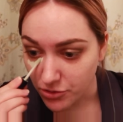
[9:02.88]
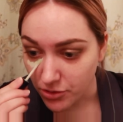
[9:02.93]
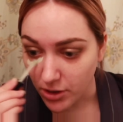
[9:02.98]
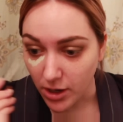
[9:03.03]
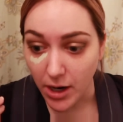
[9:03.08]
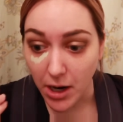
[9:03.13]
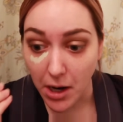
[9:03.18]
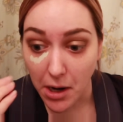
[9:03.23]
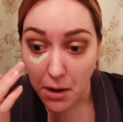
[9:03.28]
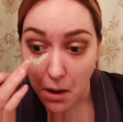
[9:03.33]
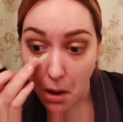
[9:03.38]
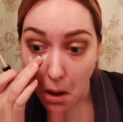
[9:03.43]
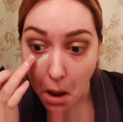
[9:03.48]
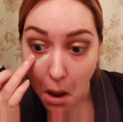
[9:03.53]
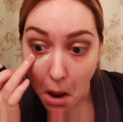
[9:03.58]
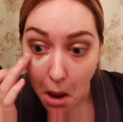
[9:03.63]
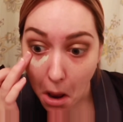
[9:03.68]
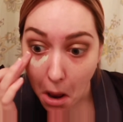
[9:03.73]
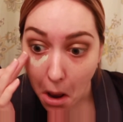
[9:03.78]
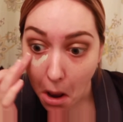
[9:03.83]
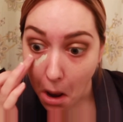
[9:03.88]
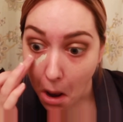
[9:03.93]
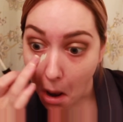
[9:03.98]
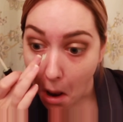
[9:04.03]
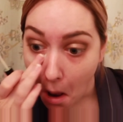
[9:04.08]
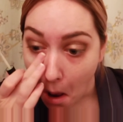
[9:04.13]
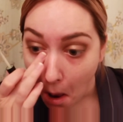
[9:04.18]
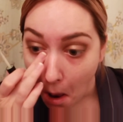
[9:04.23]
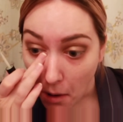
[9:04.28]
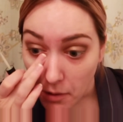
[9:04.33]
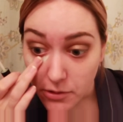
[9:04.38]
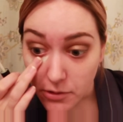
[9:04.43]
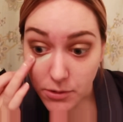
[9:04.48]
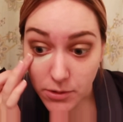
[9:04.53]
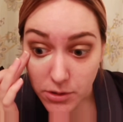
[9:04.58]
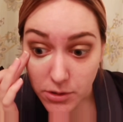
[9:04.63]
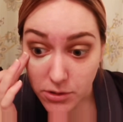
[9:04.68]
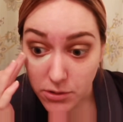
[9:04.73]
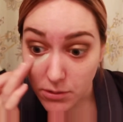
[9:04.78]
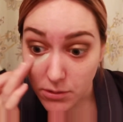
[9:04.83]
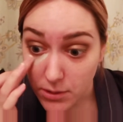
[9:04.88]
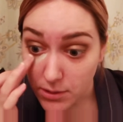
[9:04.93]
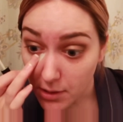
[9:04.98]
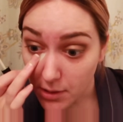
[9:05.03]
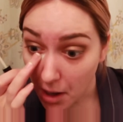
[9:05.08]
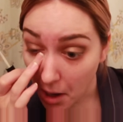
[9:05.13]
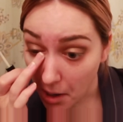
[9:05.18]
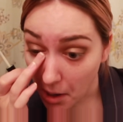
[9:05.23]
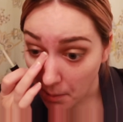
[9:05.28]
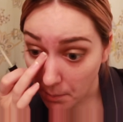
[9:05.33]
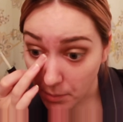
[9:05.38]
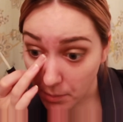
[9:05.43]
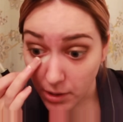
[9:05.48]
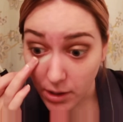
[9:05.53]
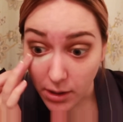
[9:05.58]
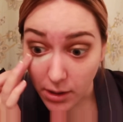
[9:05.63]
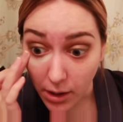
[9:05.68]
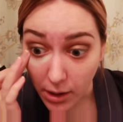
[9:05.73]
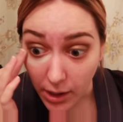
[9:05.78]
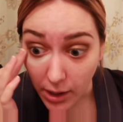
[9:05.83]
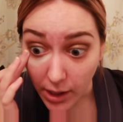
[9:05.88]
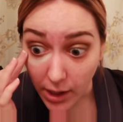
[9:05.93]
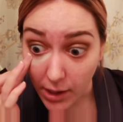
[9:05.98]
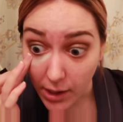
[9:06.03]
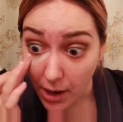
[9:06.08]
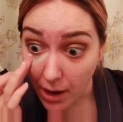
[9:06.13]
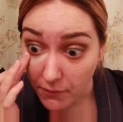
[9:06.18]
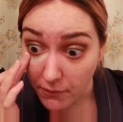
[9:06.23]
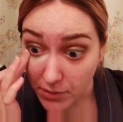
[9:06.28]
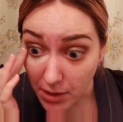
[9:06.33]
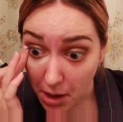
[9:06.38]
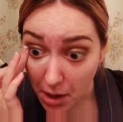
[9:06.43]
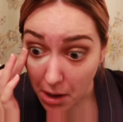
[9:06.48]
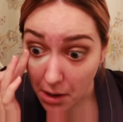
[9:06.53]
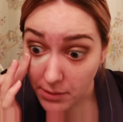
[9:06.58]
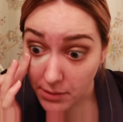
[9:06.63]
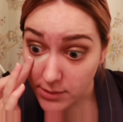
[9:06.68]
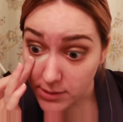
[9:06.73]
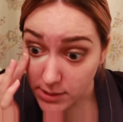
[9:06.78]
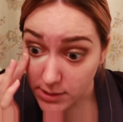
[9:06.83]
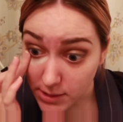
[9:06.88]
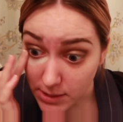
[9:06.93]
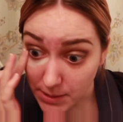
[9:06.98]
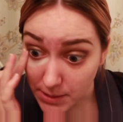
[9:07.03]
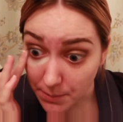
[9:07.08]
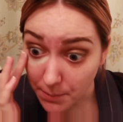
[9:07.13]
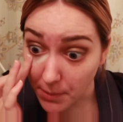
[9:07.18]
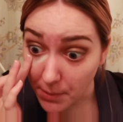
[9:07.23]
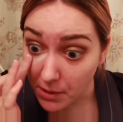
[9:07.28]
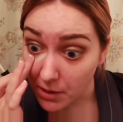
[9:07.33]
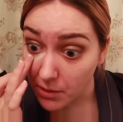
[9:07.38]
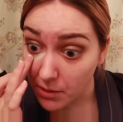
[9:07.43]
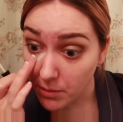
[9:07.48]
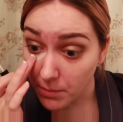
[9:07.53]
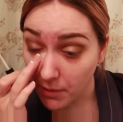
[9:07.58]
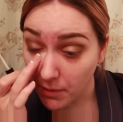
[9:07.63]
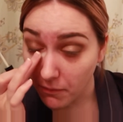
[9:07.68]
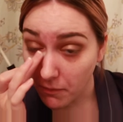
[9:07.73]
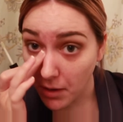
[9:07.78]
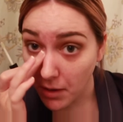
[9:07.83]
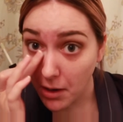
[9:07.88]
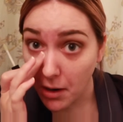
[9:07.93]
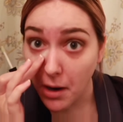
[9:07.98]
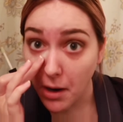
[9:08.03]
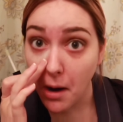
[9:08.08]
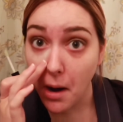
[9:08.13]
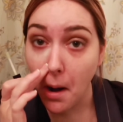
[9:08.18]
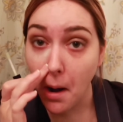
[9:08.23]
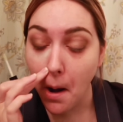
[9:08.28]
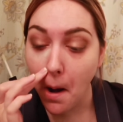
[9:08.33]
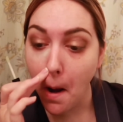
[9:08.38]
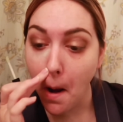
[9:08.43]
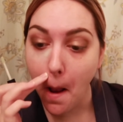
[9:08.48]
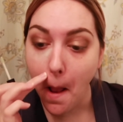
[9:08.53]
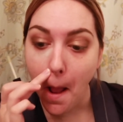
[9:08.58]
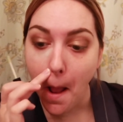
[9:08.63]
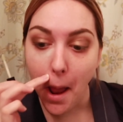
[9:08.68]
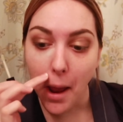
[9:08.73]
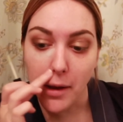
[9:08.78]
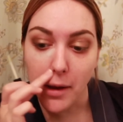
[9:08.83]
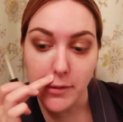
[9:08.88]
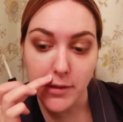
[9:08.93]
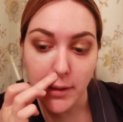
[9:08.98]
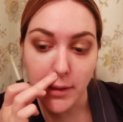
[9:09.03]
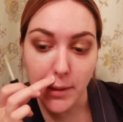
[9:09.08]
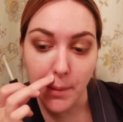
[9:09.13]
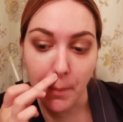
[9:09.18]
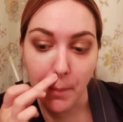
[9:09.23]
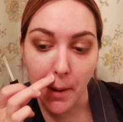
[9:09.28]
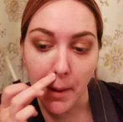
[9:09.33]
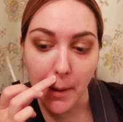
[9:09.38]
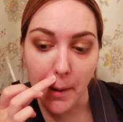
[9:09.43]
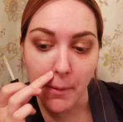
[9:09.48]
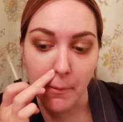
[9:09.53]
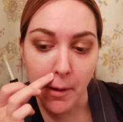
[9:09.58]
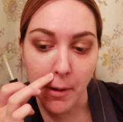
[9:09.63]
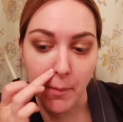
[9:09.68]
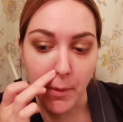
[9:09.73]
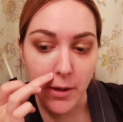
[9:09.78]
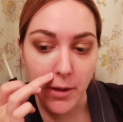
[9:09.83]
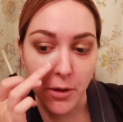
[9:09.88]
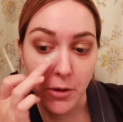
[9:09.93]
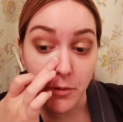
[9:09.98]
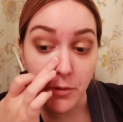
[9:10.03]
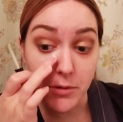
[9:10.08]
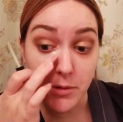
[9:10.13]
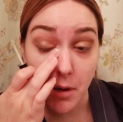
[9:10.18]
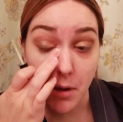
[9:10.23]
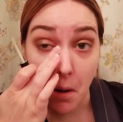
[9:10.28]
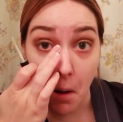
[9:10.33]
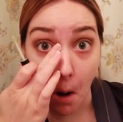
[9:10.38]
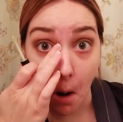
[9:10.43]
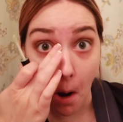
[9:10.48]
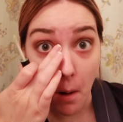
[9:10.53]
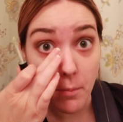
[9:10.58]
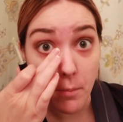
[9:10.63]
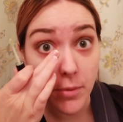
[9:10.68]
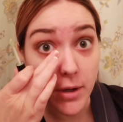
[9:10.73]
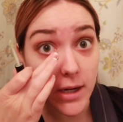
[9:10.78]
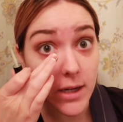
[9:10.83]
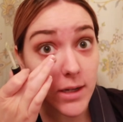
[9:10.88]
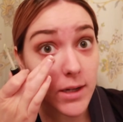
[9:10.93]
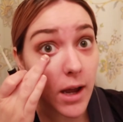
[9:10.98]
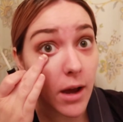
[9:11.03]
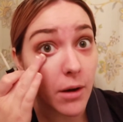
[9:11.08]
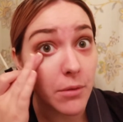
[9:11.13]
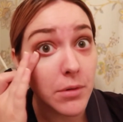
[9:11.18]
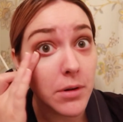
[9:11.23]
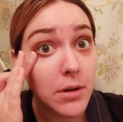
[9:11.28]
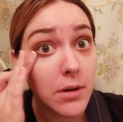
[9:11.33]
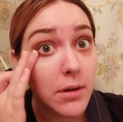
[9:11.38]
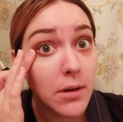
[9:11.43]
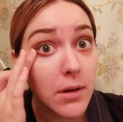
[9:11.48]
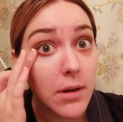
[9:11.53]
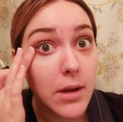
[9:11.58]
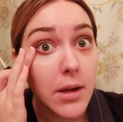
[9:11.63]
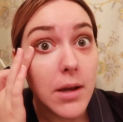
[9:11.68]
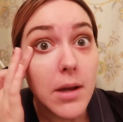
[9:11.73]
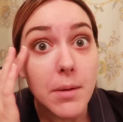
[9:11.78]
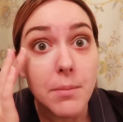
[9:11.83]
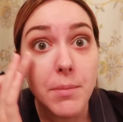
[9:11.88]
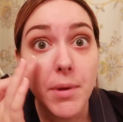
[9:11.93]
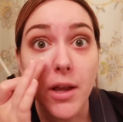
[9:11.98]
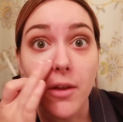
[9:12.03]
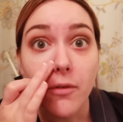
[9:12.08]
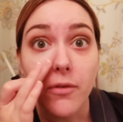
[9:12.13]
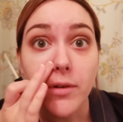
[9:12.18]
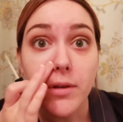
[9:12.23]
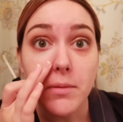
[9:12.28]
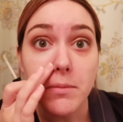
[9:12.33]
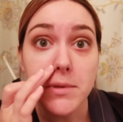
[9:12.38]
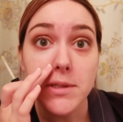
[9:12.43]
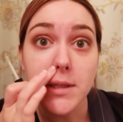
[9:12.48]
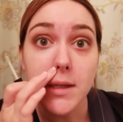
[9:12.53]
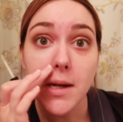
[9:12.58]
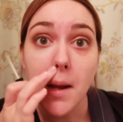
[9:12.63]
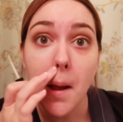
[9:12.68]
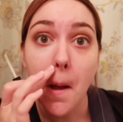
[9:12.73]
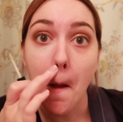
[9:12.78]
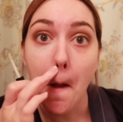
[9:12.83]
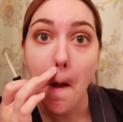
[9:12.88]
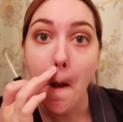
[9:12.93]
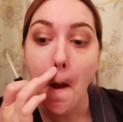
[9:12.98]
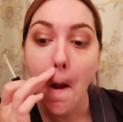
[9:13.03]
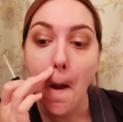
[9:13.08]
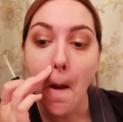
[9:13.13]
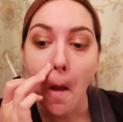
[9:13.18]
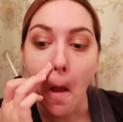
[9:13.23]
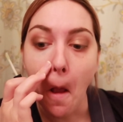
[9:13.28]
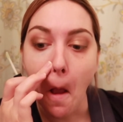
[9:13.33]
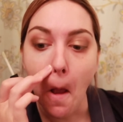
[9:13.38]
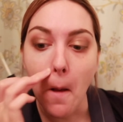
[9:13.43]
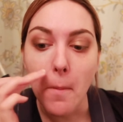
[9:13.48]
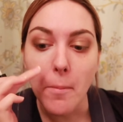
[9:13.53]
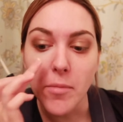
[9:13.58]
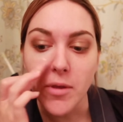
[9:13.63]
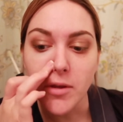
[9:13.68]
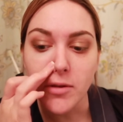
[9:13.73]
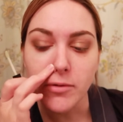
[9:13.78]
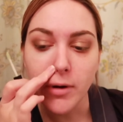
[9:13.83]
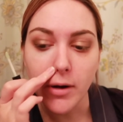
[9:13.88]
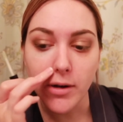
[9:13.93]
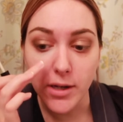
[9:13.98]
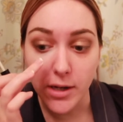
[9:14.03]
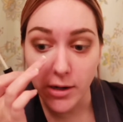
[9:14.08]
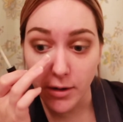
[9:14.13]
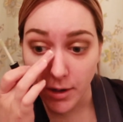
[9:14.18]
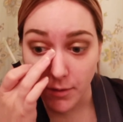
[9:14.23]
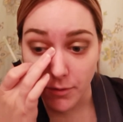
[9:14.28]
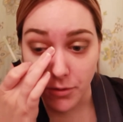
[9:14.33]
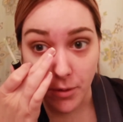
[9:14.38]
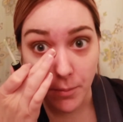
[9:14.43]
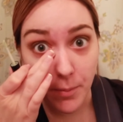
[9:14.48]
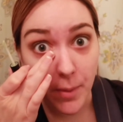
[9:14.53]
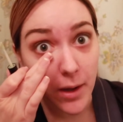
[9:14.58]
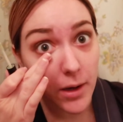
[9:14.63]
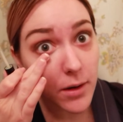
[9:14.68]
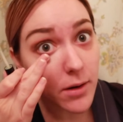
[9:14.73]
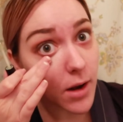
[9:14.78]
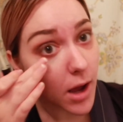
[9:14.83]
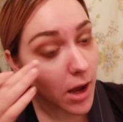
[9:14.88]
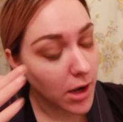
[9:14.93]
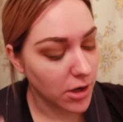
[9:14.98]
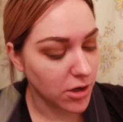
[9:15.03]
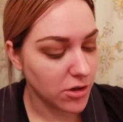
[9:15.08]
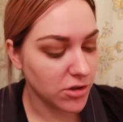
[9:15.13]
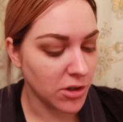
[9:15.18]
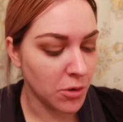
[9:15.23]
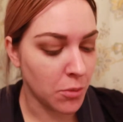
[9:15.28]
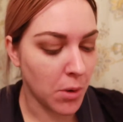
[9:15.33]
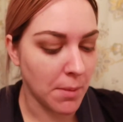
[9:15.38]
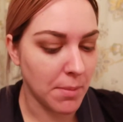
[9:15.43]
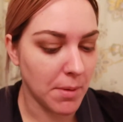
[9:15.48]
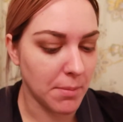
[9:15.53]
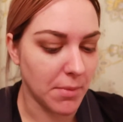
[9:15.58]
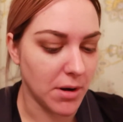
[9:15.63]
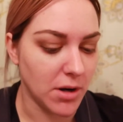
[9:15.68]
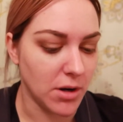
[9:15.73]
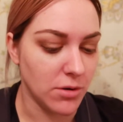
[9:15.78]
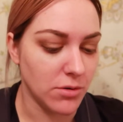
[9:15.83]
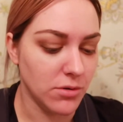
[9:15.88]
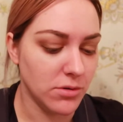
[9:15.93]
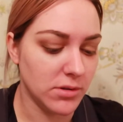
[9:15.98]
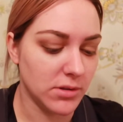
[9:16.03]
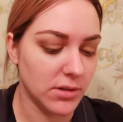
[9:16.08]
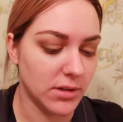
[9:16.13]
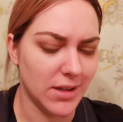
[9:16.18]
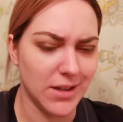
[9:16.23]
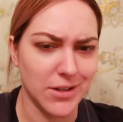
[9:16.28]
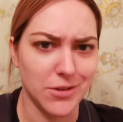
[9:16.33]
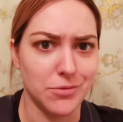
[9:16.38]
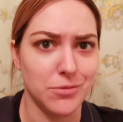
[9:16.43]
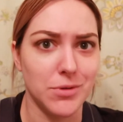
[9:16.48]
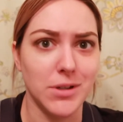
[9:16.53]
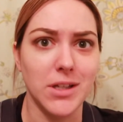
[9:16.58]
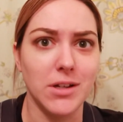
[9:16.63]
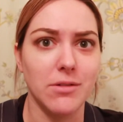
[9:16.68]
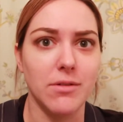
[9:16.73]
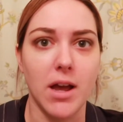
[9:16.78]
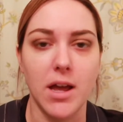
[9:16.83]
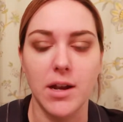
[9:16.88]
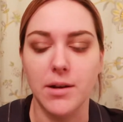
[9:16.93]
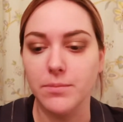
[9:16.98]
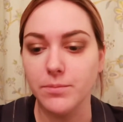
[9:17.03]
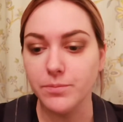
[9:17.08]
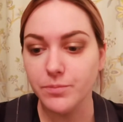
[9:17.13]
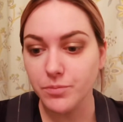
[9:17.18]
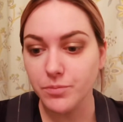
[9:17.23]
drying. So as soon as I put it on, I kind of have to smear it with my finger. I also like to put it around my nose, bring it down, because for some reason, this around here, even though I'm like not usually wiping my nose, gets really red.